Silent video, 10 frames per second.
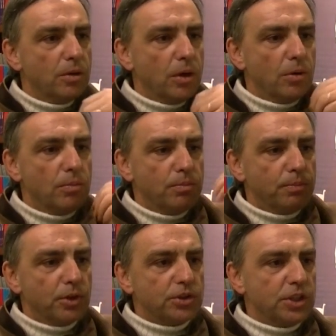Uh,
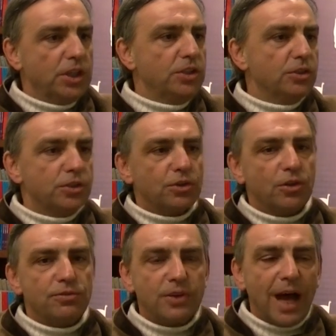procedures
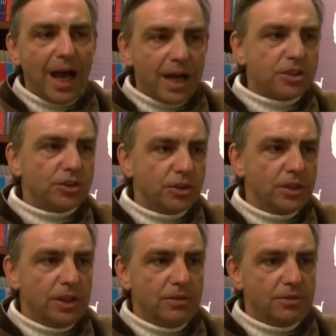of
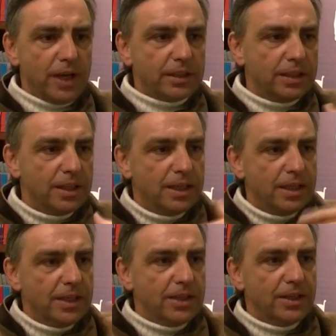action. In fact,
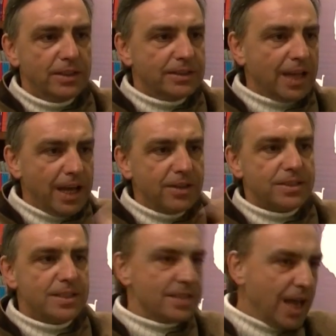uh,
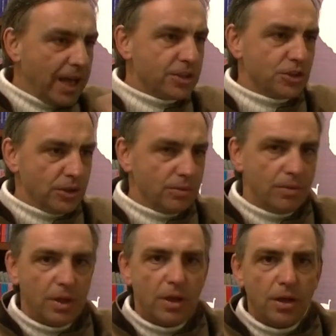science is
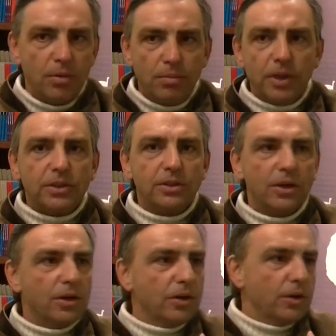action. But
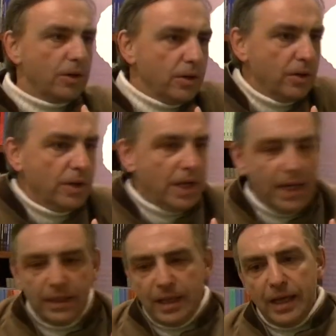uh,
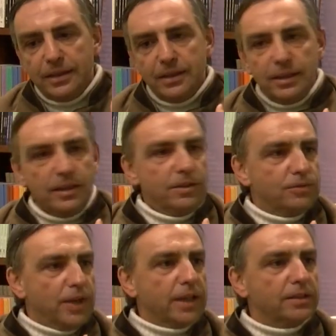and, and in
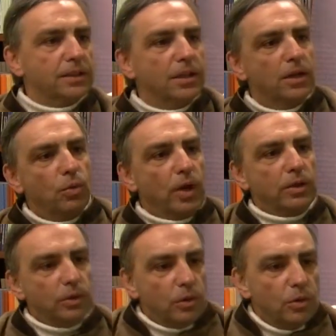fact,
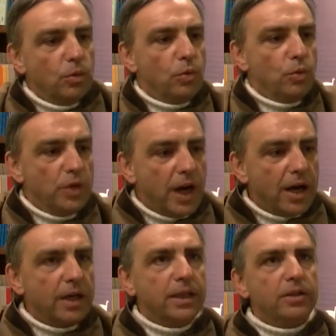when we
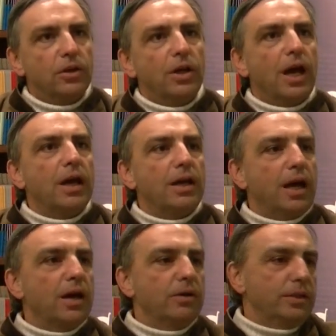are in a, la-
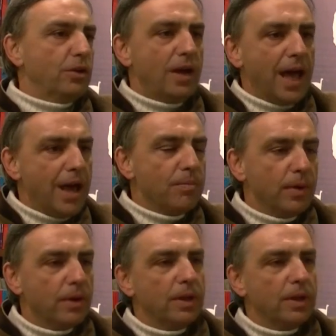la- in a lab,